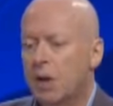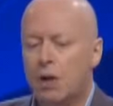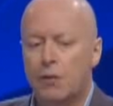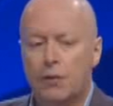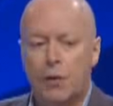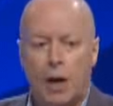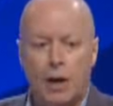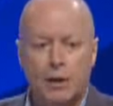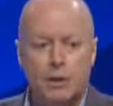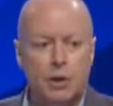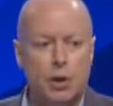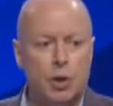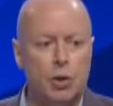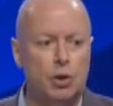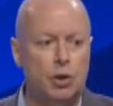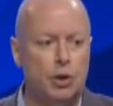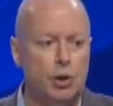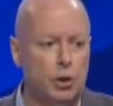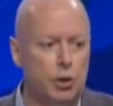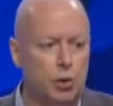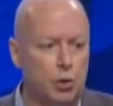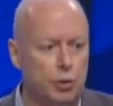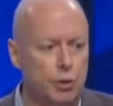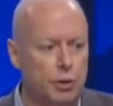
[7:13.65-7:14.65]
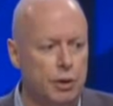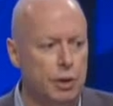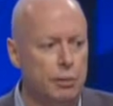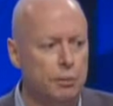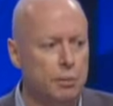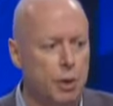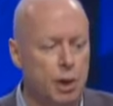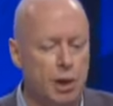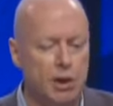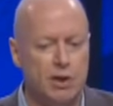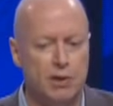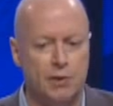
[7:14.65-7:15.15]
If I told you that
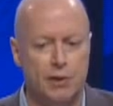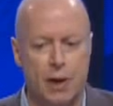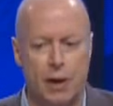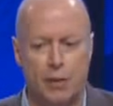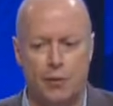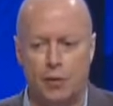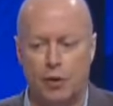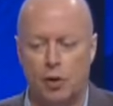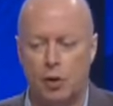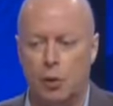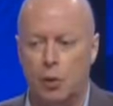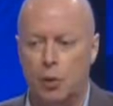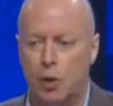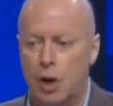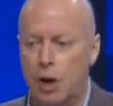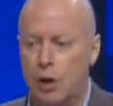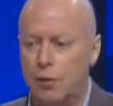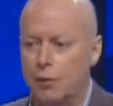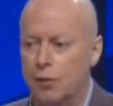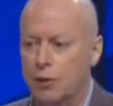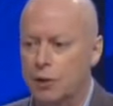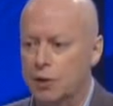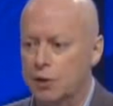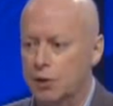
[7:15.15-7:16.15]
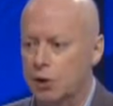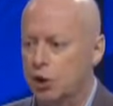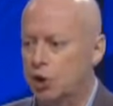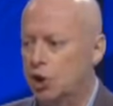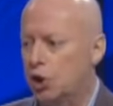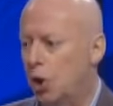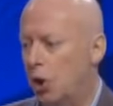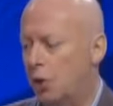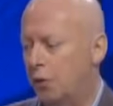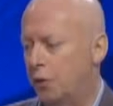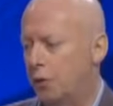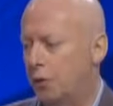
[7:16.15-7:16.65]
in parts of Africa where elephants are
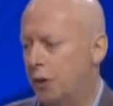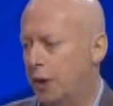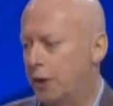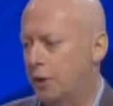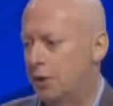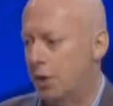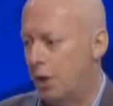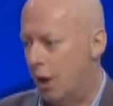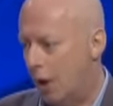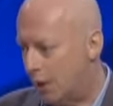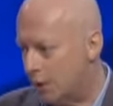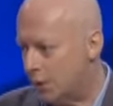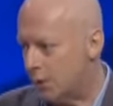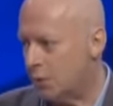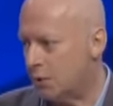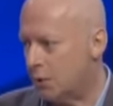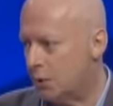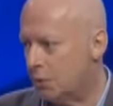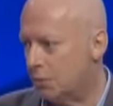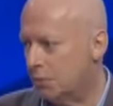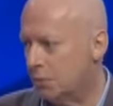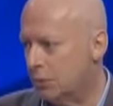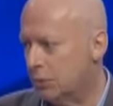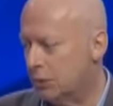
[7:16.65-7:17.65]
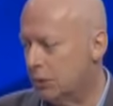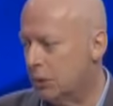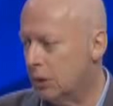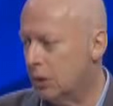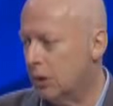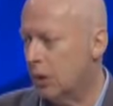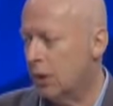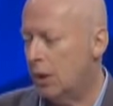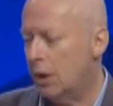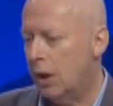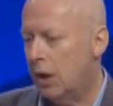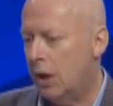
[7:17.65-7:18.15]
shot for their tusks,
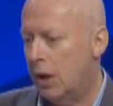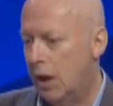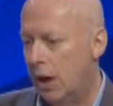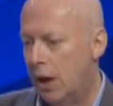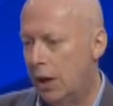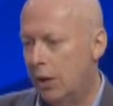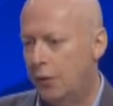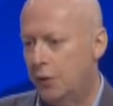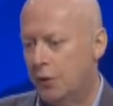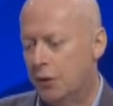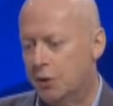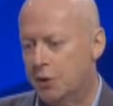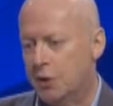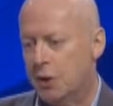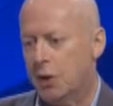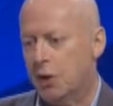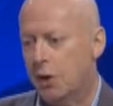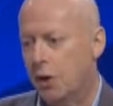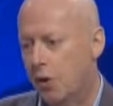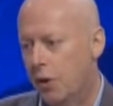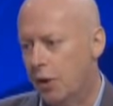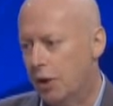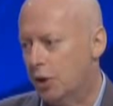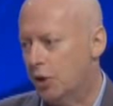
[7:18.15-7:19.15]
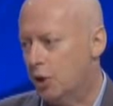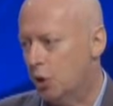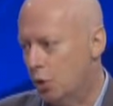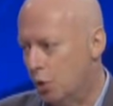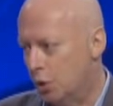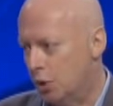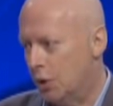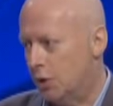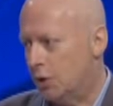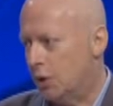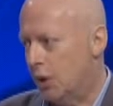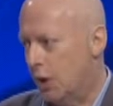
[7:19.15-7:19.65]
elephants are growing
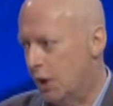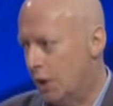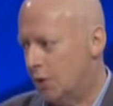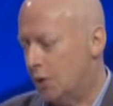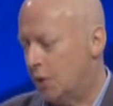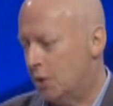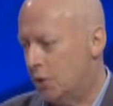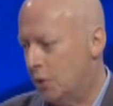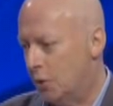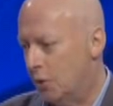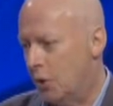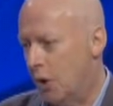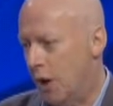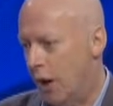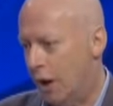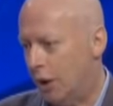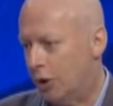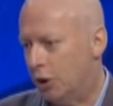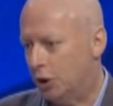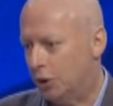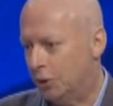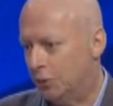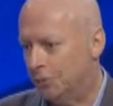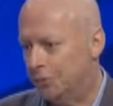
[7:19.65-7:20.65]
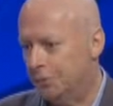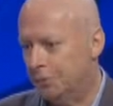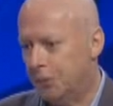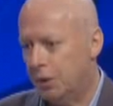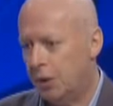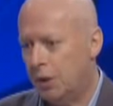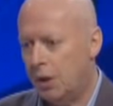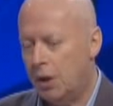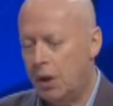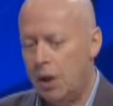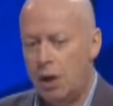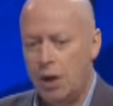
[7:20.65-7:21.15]
shorter tusks in reaction,
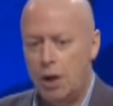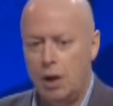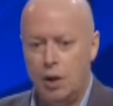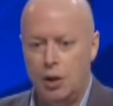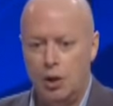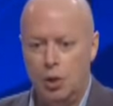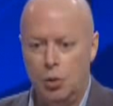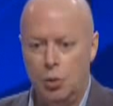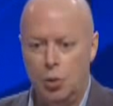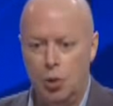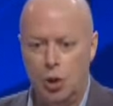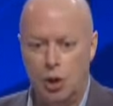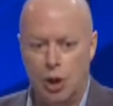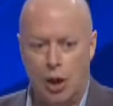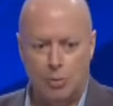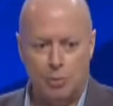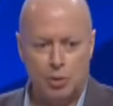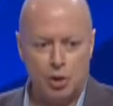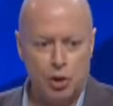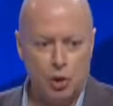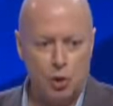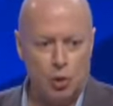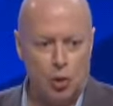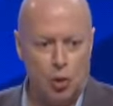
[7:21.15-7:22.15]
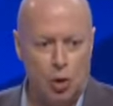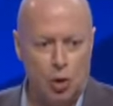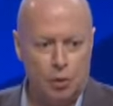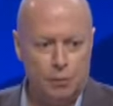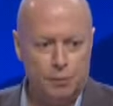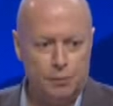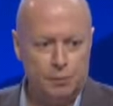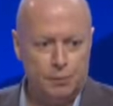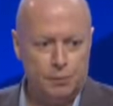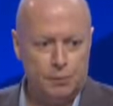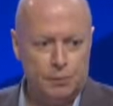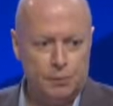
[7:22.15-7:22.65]
you would, I'm
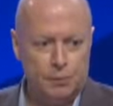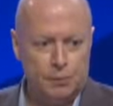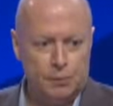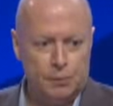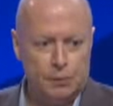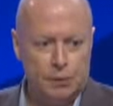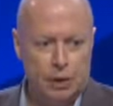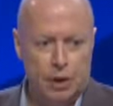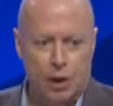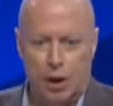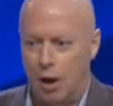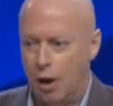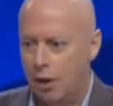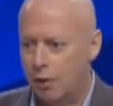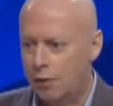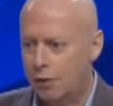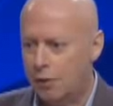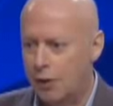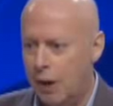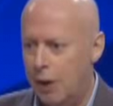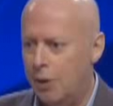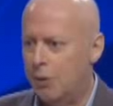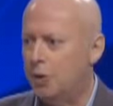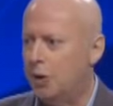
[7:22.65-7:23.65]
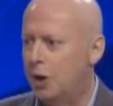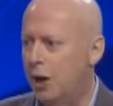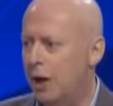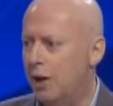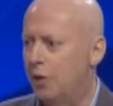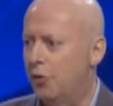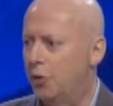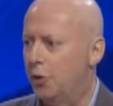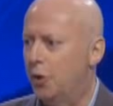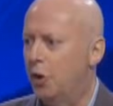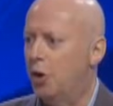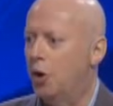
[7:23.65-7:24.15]
sure, laugh. How would the
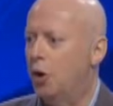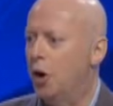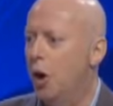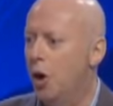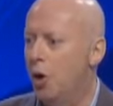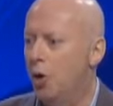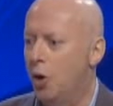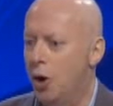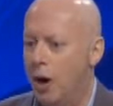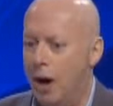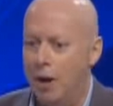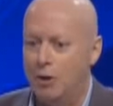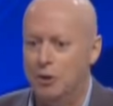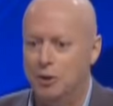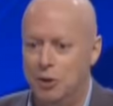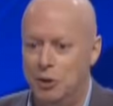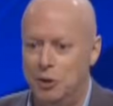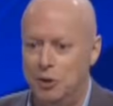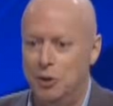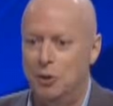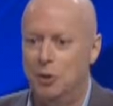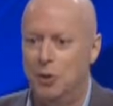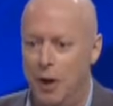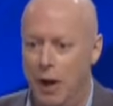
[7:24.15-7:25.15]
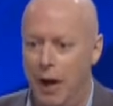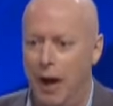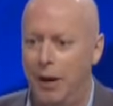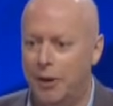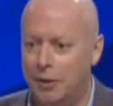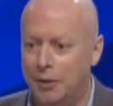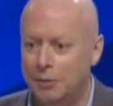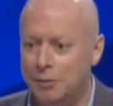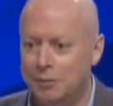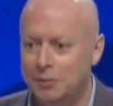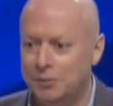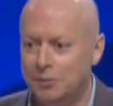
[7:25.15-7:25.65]
elephant know how to do
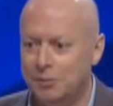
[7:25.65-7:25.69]
that?